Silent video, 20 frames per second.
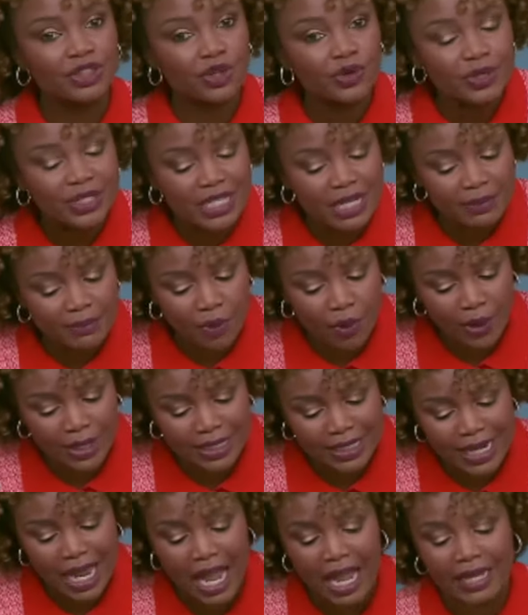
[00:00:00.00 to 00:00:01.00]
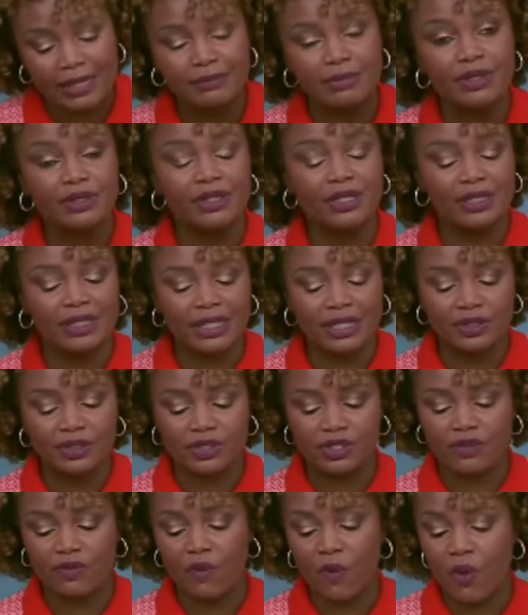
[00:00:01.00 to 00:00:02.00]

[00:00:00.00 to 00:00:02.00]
13.9 million liters of